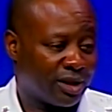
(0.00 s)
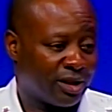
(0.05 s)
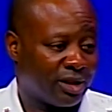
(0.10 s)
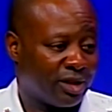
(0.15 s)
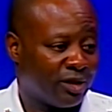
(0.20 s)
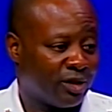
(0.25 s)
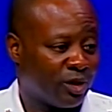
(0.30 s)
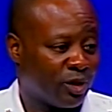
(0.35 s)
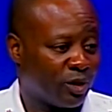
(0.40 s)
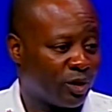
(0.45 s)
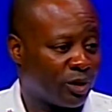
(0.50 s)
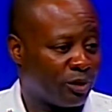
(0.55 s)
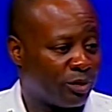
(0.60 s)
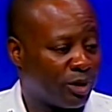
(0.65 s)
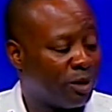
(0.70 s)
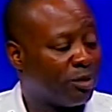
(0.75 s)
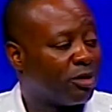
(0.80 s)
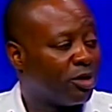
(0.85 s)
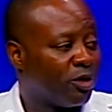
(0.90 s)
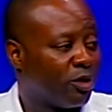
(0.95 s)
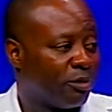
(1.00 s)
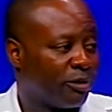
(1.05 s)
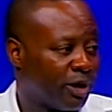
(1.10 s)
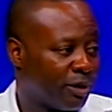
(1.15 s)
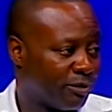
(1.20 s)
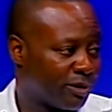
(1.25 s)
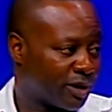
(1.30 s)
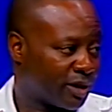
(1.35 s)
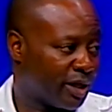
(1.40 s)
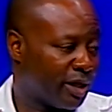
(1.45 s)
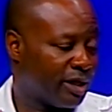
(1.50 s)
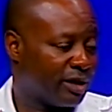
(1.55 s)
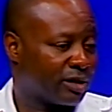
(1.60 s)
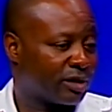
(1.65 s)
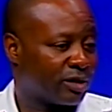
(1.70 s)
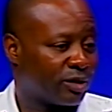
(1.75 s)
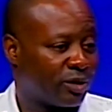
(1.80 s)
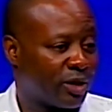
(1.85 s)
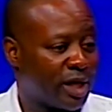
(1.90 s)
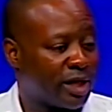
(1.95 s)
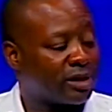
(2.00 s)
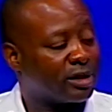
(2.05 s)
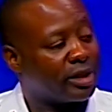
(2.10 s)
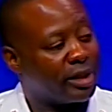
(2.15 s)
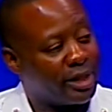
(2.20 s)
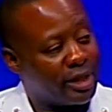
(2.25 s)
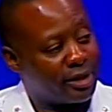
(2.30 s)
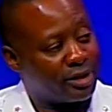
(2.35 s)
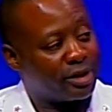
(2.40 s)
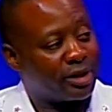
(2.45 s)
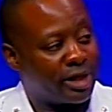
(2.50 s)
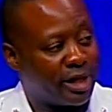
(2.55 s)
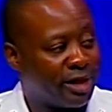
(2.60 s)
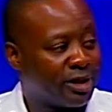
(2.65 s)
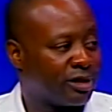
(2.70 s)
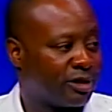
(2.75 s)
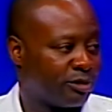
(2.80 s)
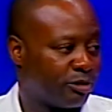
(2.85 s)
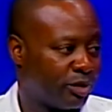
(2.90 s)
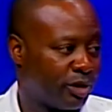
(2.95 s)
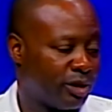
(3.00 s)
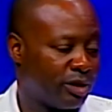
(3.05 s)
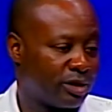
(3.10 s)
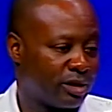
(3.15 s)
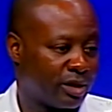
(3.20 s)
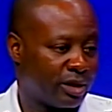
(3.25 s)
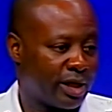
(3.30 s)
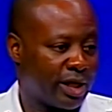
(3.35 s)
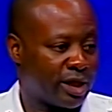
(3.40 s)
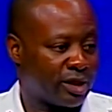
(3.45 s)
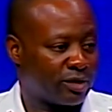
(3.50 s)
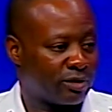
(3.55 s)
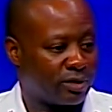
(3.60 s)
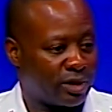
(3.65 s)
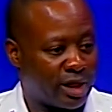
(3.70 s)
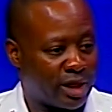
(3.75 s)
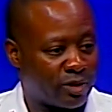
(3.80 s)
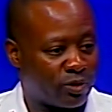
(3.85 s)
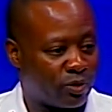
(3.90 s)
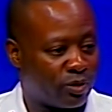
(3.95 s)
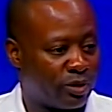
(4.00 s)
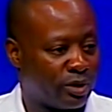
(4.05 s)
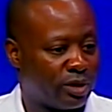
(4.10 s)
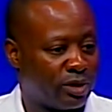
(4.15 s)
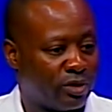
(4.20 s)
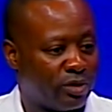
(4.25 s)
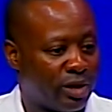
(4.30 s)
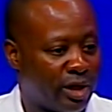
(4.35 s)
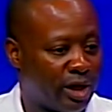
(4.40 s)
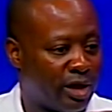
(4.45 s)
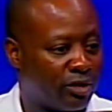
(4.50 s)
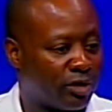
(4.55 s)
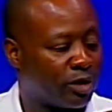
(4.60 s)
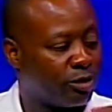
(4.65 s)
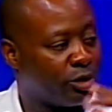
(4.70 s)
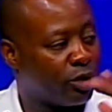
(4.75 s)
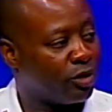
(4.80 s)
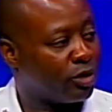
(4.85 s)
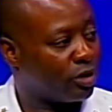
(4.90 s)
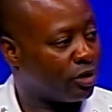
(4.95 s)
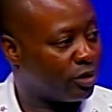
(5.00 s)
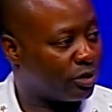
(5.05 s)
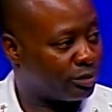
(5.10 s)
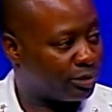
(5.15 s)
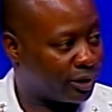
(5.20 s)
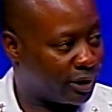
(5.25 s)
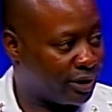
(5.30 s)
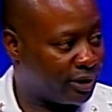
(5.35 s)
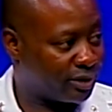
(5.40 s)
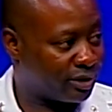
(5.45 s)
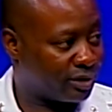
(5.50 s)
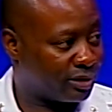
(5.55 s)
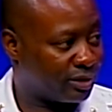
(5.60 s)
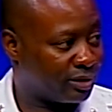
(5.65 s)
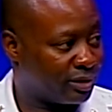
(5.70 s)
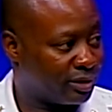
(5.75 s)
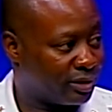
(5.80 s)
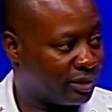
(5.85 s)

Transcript: Because people gonna make mistakes. So that's the education piece, and that's when you have community-oriented policing.